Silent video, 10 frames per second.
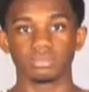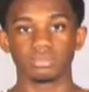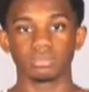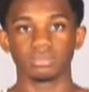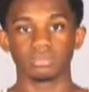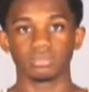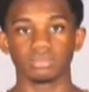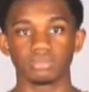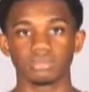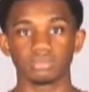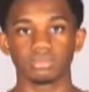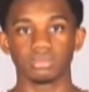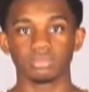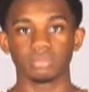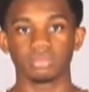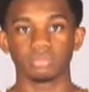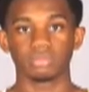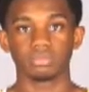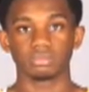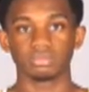He was
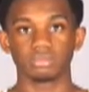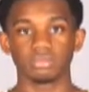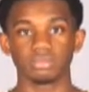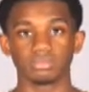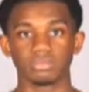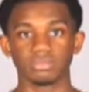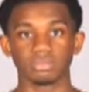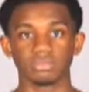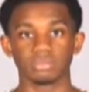voted all academic.